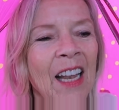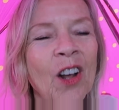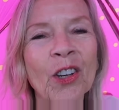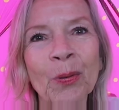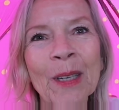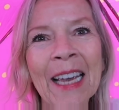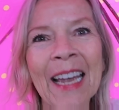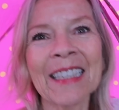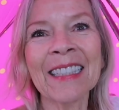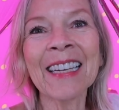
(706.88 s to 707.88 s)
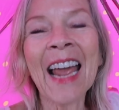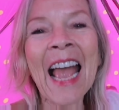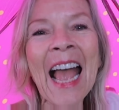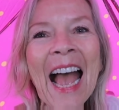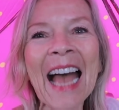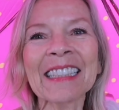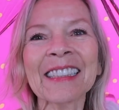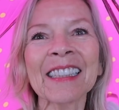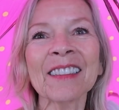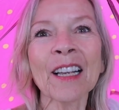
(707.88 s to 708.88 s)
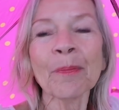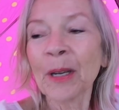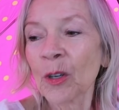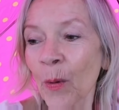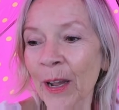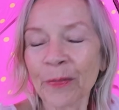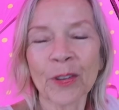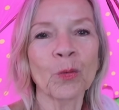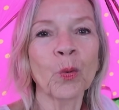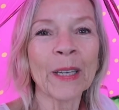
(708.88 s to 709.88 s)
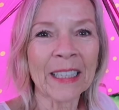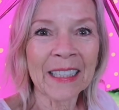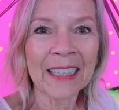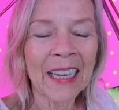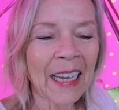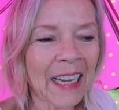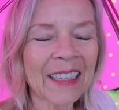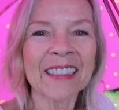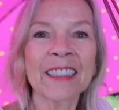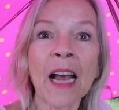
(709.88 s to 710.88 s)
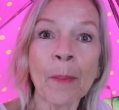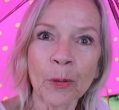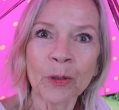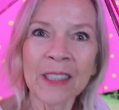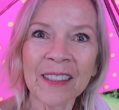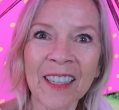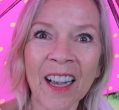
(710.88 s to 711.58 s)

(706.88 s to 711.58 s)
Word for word: last weekend and since I've been away for the week, it's doubled in